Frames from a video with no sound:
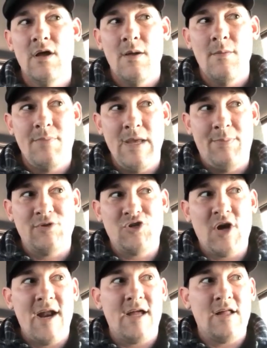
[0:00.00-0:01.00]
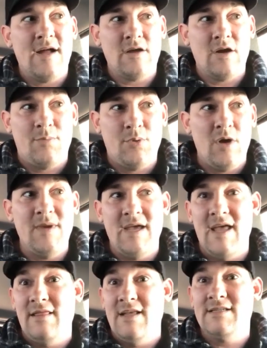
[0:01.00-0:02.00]
people trying to collect unemployment
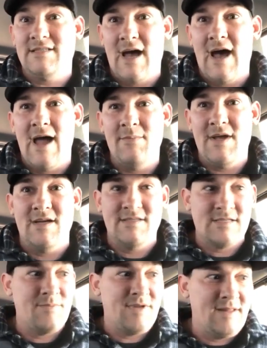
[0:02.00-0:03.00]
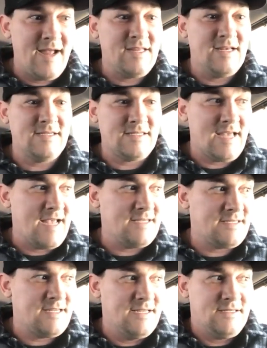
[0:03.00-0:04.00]
in this time, because something like this
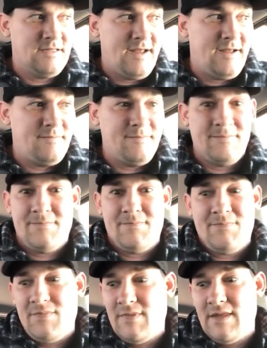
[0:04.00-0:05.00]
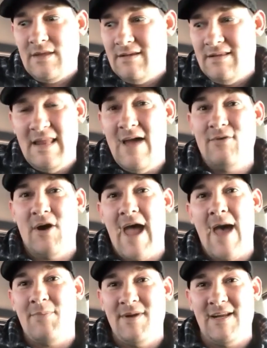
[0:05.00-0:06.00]
is like never
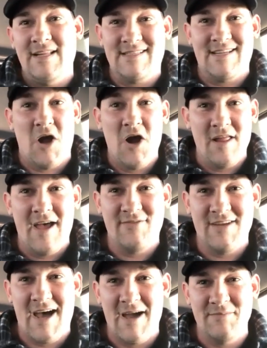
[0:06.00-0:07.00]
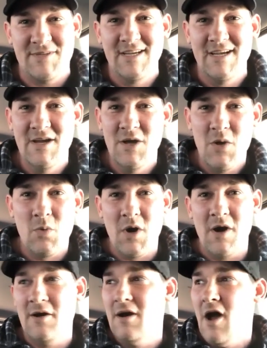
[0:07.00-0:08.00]
happened, at least in our lifetimes,
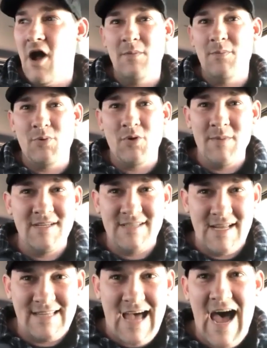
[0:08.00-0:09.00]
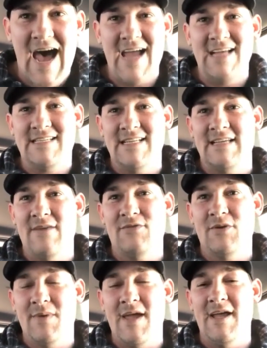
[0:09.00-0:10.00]
where unemployment's at the highest it's
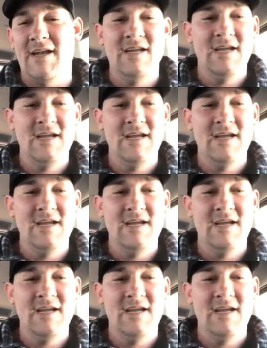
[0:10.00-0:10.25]
ever been.